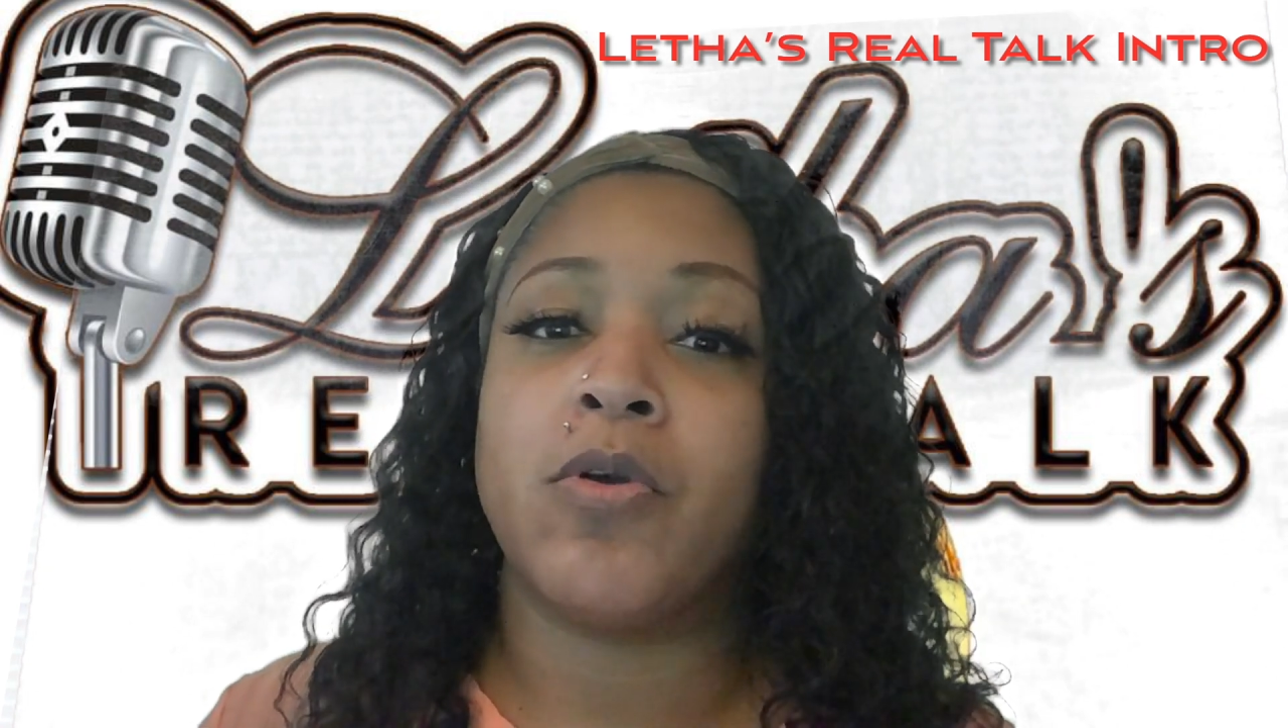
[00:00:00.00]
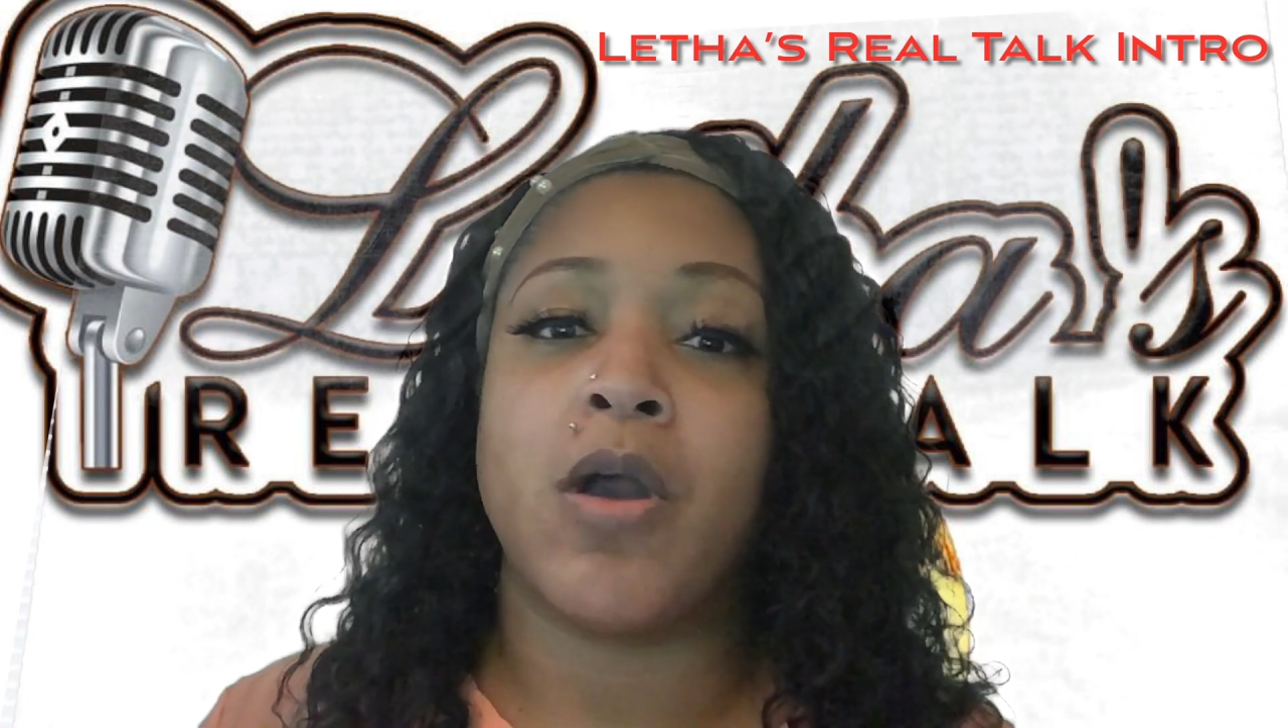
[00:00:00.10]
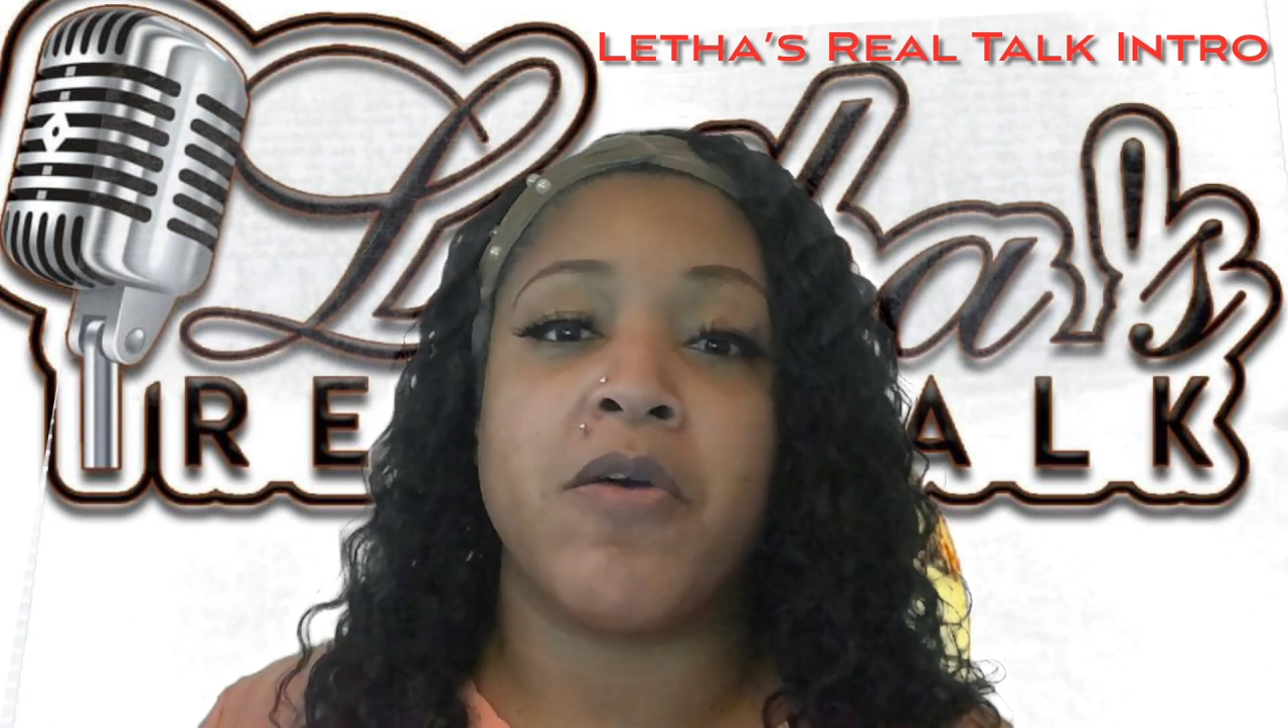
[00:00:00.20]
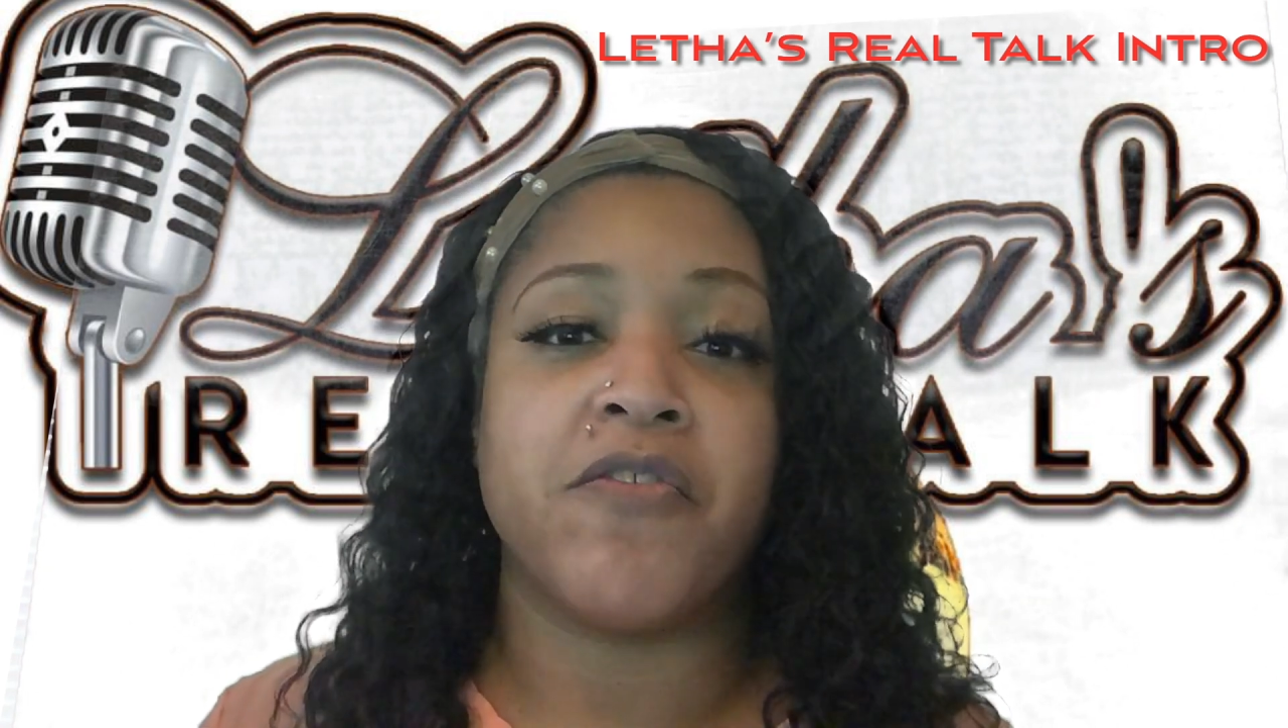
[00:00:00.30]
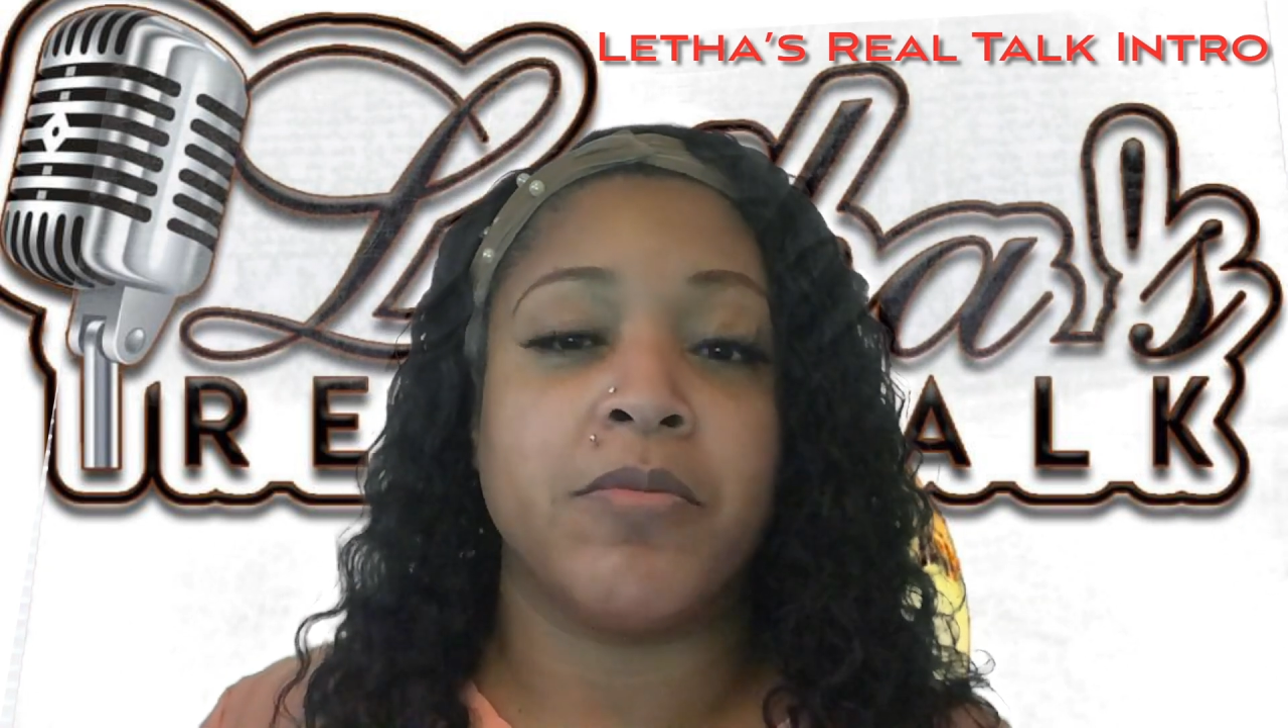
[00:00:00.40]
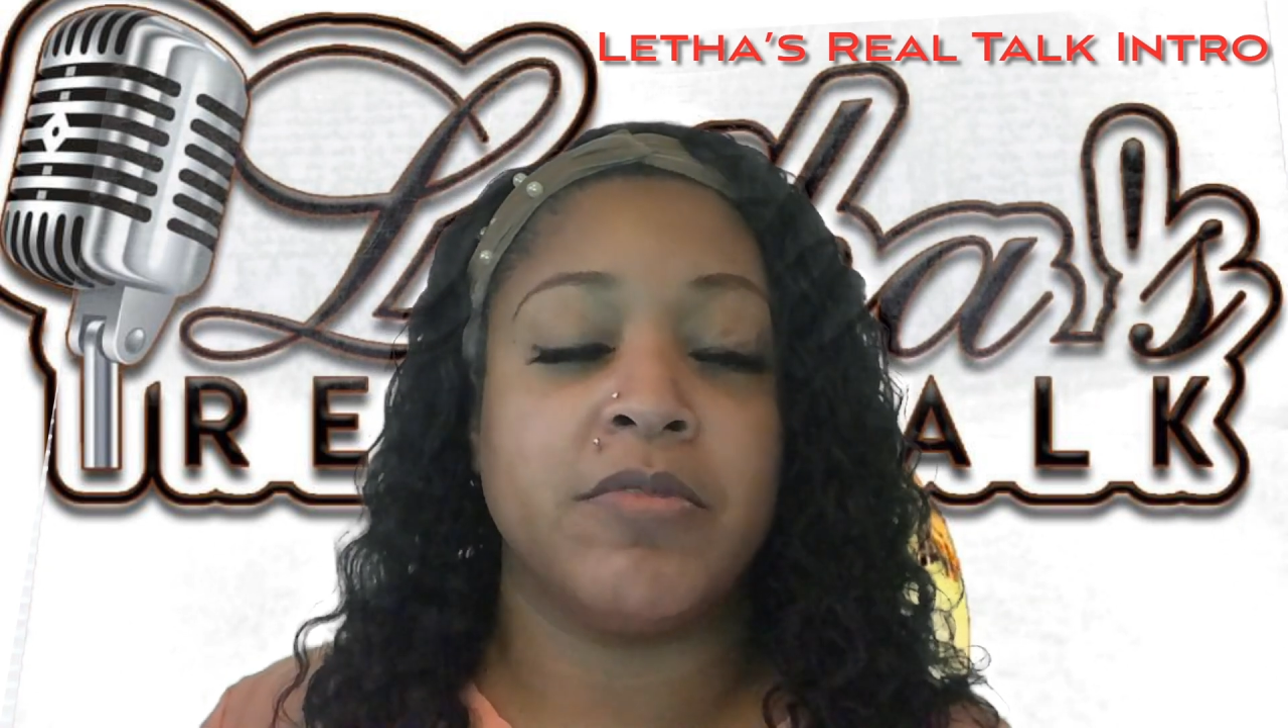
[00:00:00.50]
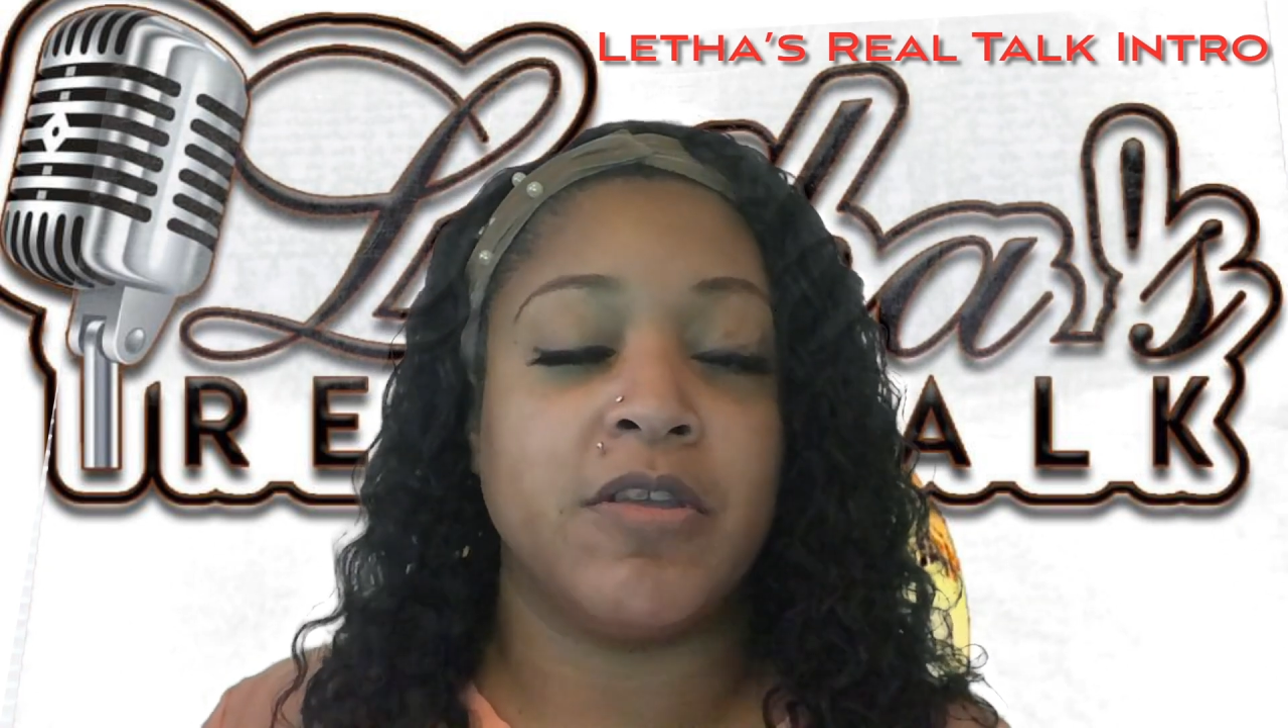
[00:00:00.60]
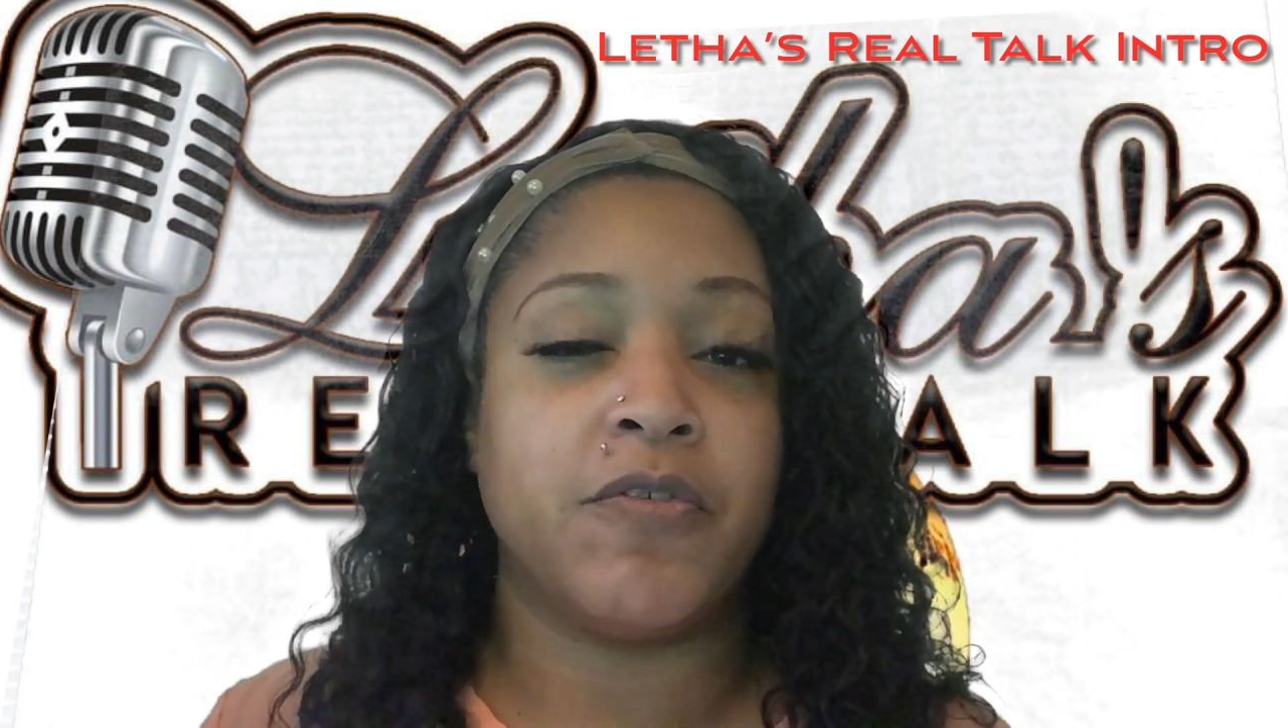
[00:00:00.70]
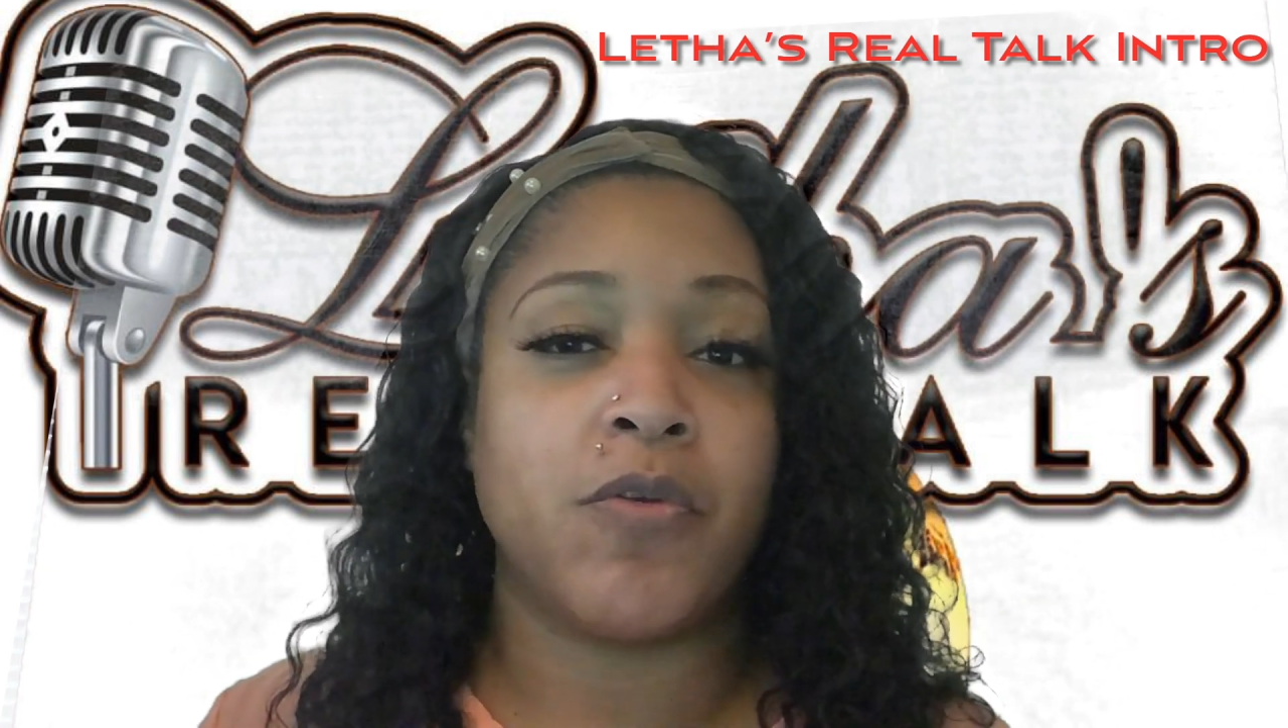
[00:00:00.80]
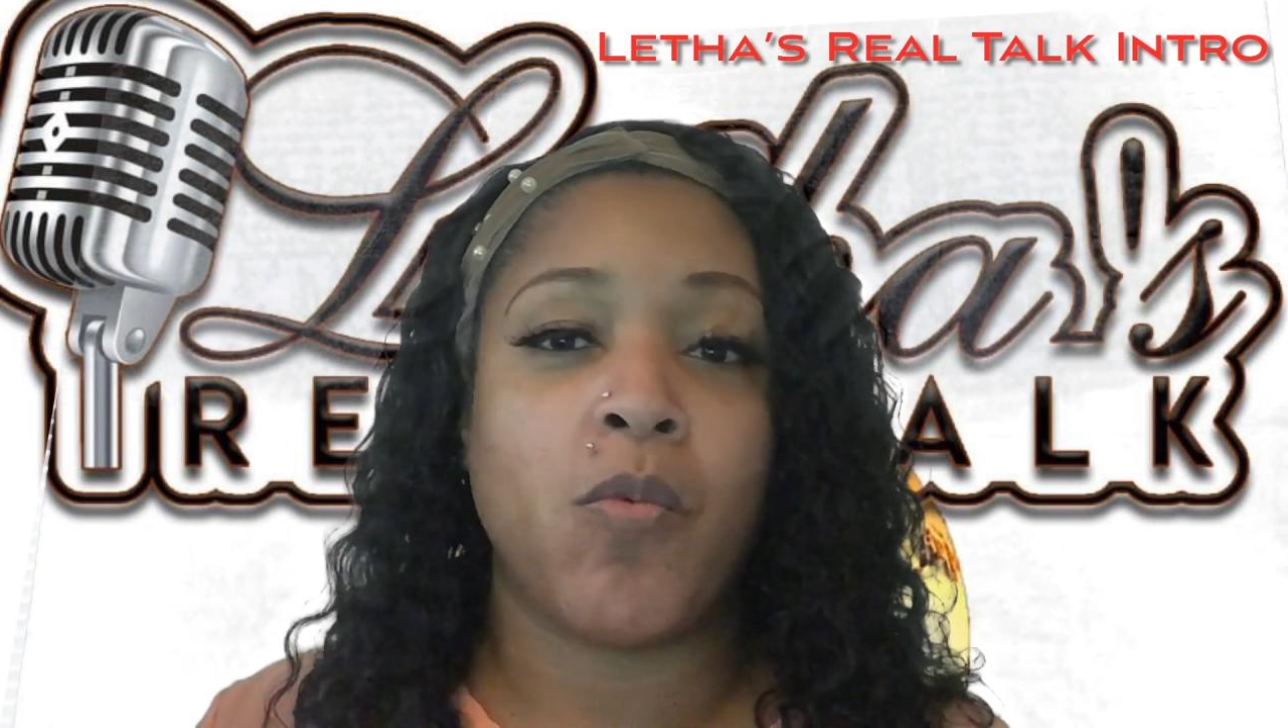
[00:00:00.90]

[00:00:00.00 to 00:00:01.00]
come from different